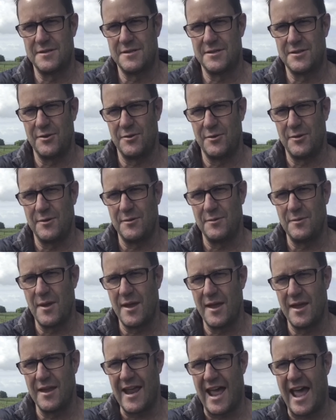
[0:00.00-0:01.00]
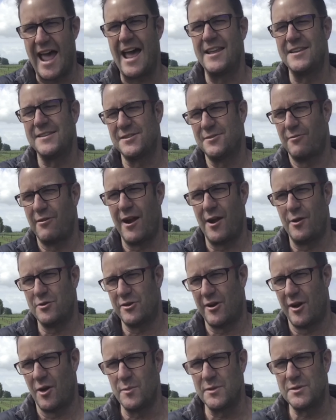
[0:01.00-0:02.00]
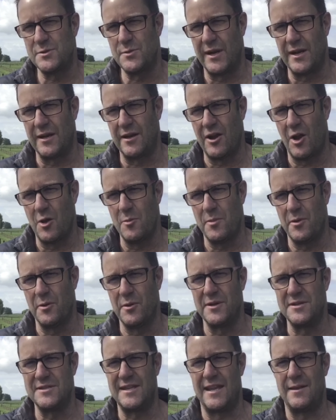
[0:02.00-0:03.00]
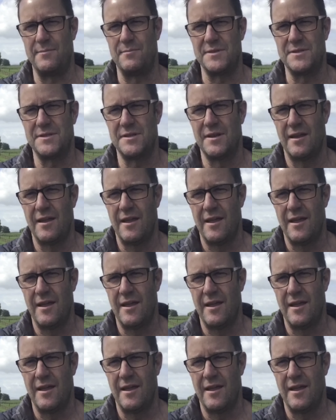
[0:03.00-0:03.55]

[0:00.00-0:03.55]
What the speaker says: to enhance the rail trail between Kopu and Thames.